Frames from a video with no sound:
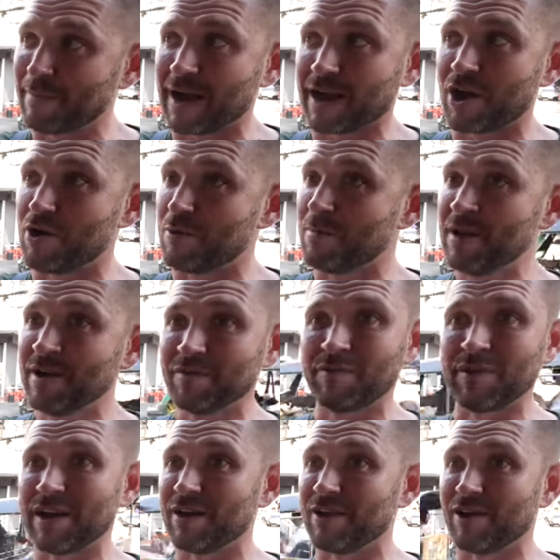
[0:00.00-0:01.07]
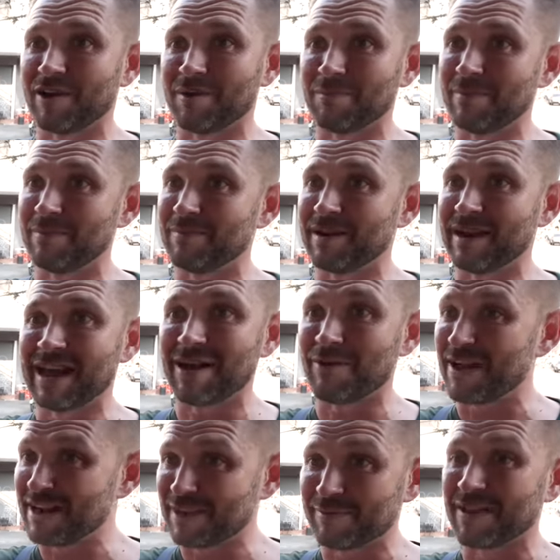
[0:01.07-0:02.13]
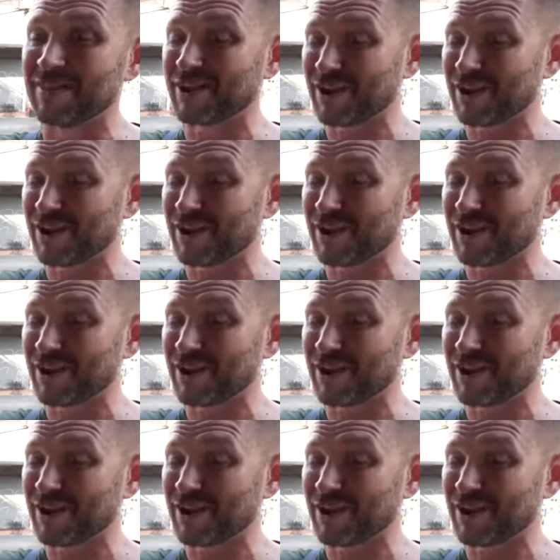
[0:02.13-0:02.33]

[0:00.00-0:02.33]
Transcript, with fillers: back home. Yeah. Vietnam, Lao, anywhere. The